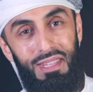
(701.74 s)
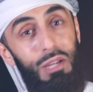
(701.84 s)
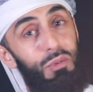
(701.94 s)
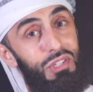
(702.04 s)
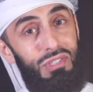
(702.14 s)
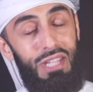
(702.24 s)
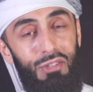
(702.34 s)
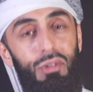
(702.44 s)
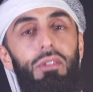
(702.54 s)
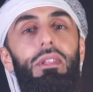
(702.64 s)
It was a
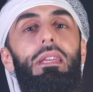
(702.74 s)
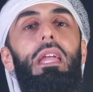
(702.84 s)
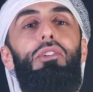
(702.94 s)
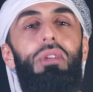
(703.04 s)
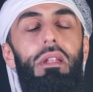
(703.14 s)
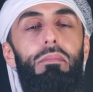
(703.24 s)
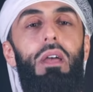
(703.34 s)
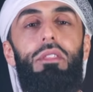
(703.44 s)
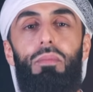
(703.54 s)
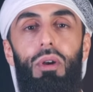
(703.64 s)
subtle indication
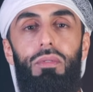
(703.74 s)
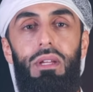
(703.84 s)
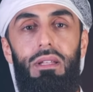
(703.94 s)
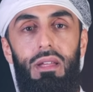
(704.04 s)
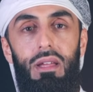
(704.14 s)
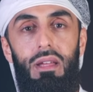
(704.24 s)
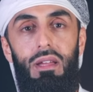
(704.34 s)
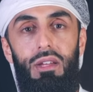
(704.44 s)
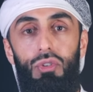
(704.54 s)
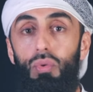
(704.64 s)
by the Prophet
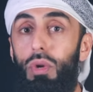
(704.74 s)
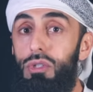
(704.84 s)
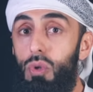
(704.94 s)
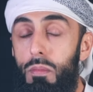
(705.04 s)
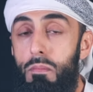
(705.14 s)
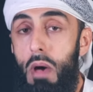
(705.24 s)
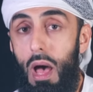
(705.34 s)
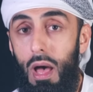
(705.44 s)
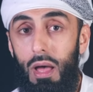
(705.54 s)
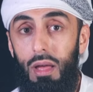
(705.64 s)
to his ummah
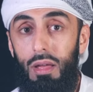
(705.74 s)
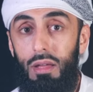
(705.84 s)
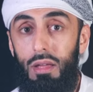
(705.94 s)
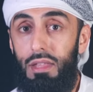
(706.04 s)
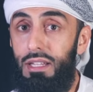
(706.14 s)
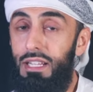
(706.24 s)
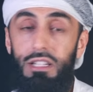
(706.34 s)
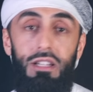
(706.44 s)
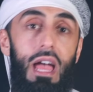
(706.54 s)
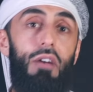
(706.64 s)
that he
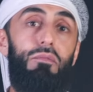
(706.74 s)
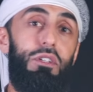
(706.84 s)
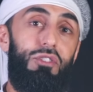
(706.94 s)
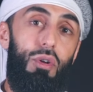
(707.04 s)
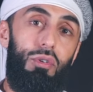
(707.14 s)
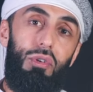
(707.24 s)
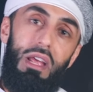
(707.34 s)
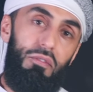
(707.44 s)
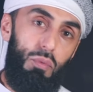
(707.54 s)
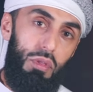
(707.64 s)
didn't have much longer
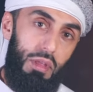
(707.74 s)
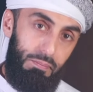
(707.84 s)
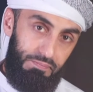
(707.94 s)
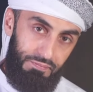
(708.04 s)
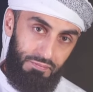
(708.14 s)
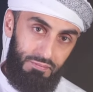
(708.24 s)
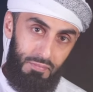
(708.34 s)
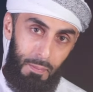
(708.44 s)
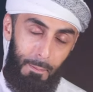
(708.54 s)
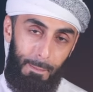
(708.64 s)
left with them,
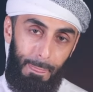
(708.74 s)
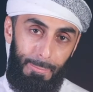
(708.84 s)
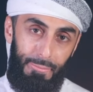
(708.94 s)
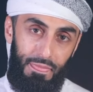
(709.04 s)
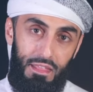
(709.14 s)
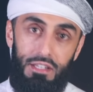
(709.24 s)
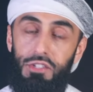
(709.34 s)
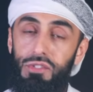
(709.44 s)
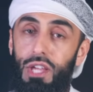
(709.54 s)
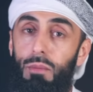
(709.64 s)
that
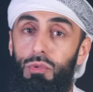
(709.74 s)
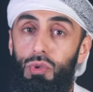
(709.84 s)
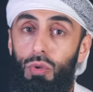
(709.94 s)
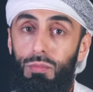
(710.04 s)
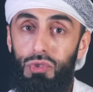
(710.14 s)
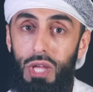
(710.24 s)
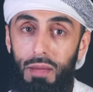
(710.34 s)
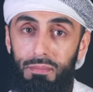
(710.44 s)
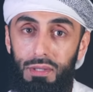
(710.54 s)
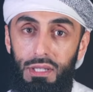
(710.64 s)
his time was almost
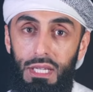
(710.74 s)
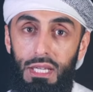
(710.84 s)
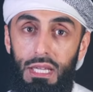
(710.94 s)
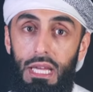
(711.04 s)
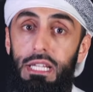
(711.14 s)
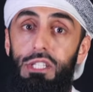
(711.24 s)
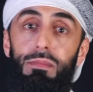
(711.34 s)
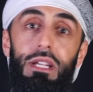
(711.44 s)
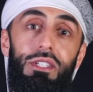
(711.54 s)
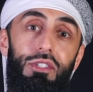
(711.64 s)
up, and his
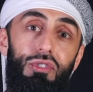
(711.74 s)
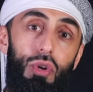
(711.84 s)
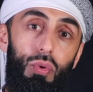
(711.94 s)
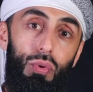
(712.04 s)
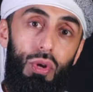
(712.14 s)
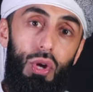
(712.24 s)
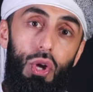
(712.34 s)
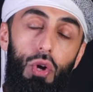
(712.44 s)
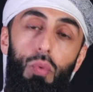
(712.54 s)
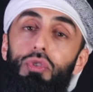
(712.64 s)
blessed soul
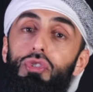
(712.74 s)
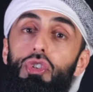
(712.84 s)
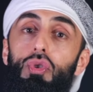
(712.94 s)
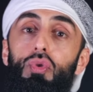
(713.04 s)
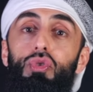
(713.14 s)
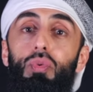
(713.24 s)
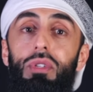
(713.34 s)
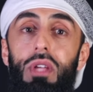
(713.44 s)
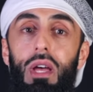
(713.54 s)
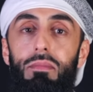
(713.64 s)
was due to
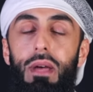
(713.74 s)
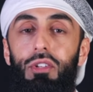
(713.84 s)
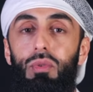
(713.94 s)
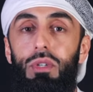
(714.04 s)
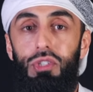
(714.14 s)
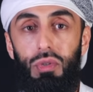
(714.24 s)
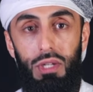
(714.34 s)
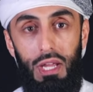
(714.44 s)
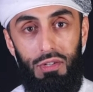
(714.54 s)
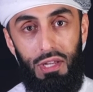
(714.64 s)
return back to its
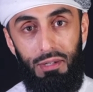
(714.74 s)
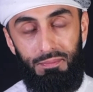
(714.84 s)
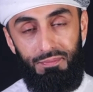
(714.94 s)
Creator.